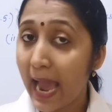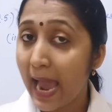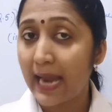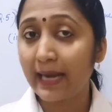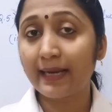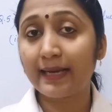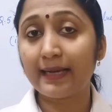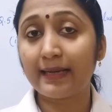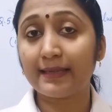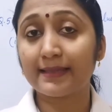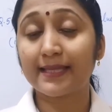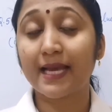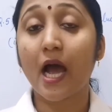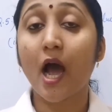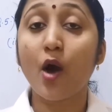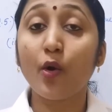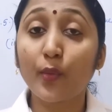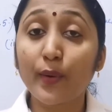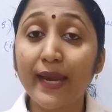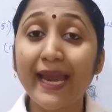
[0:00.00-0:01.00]
angles.
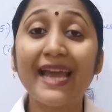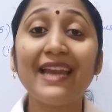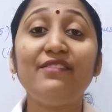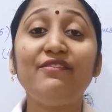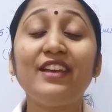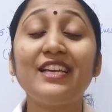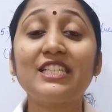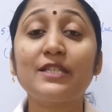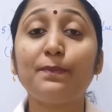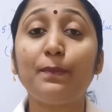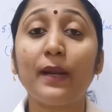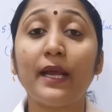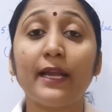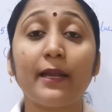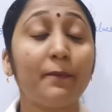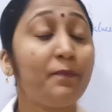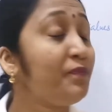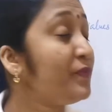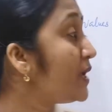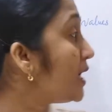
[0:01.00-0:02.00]
How can we
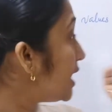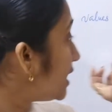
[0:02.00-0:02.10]
split?